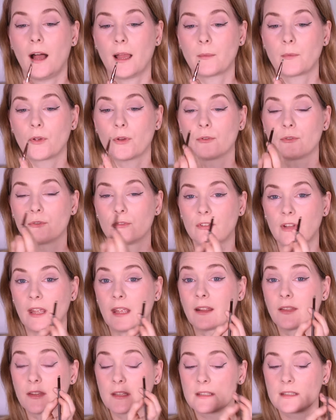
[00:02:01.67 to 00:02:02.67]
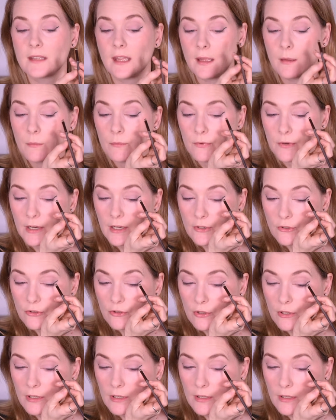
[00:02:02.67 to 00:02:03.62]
I'm going to take the same brush